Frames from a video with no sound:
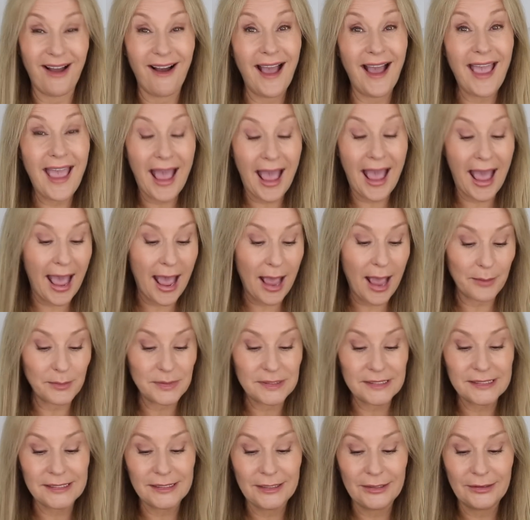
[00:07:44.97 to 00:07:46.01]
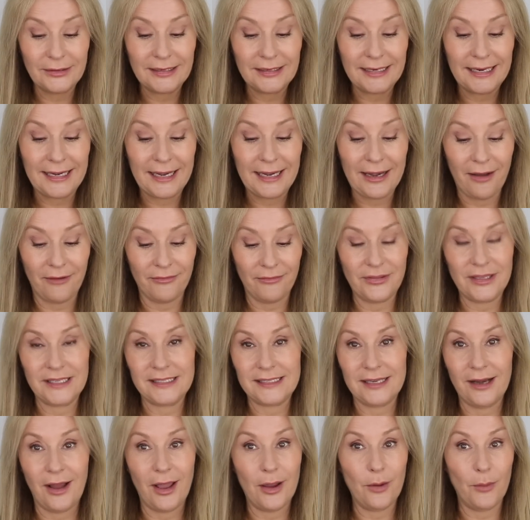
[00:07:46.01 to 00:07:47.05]
I absolutely love this
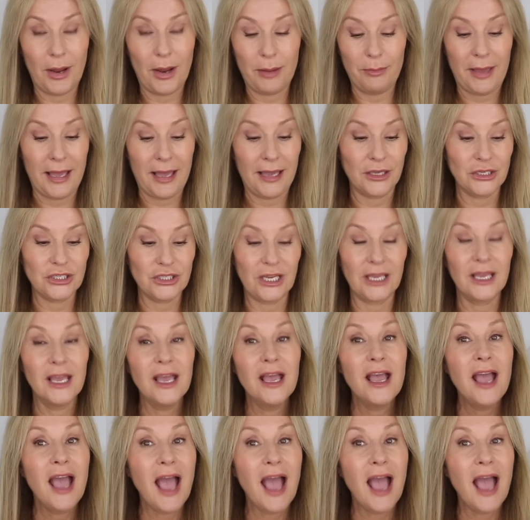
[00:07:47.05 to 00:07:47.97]
lightweight packaging.